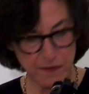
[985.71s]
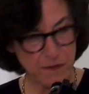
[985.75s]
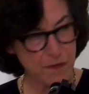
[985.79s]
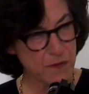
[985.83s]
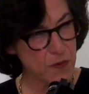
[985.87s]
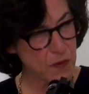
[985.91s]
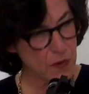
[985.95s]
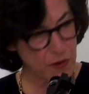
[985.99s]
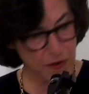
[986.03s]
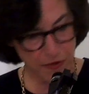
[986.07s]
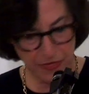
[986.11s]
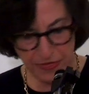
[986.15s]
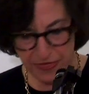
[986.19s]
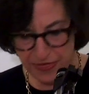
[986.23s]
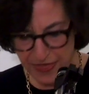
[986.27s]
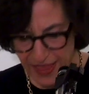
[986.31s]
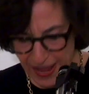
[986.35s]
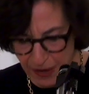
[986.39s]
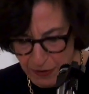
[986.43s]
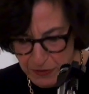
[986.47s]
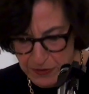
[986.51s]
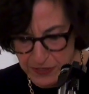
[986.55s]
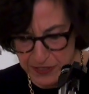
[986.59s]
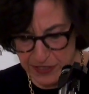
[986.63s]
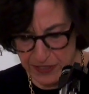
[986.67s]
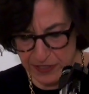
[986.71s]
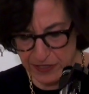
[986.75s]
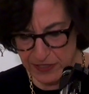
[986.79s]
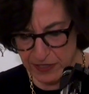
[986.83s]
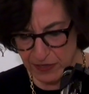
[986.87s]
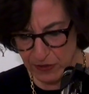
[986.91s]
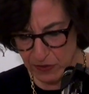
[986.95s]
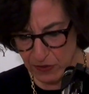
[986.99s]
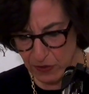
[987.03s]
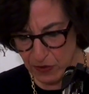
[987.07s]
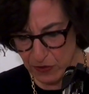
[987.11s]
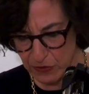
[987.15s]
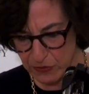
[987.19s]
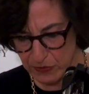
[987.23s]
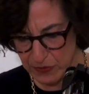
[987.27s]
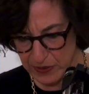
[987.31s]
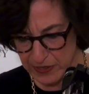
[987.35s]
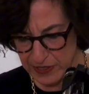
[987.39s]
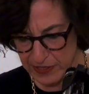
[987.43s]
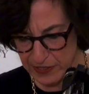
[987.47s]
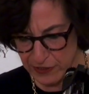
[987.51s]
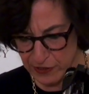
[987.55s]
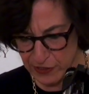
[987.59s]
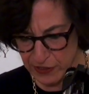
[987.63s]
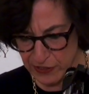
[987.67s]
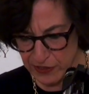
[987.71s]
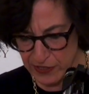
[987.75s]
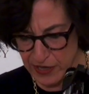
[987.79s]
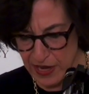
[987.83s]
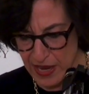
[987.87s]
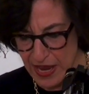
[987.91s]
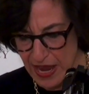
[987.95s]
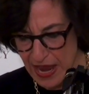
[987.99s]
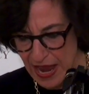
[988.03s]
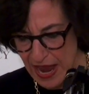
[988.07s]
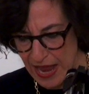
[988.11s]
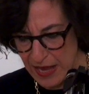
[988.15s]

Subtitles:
a 4,000-year-old religion